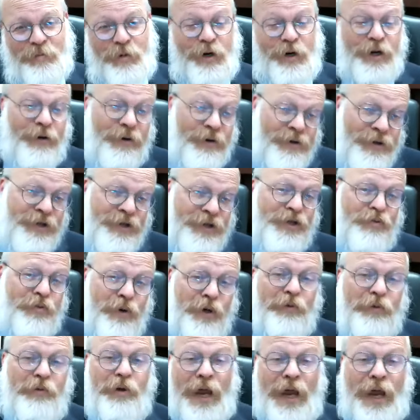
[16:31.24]
But here in this
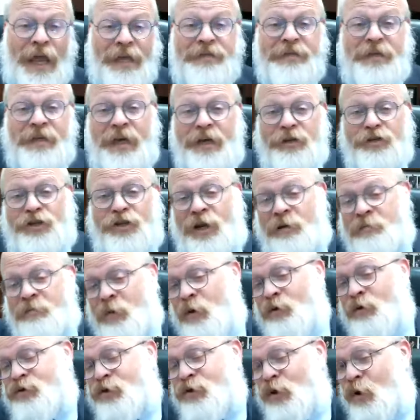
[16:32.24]
world, we're asking Hashem
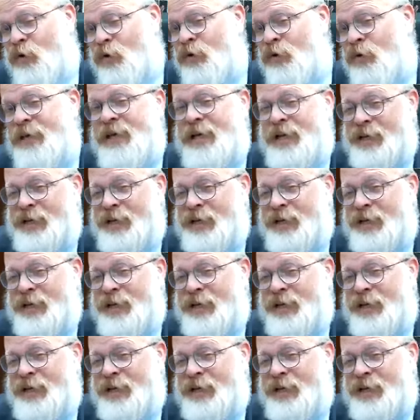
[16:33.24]
also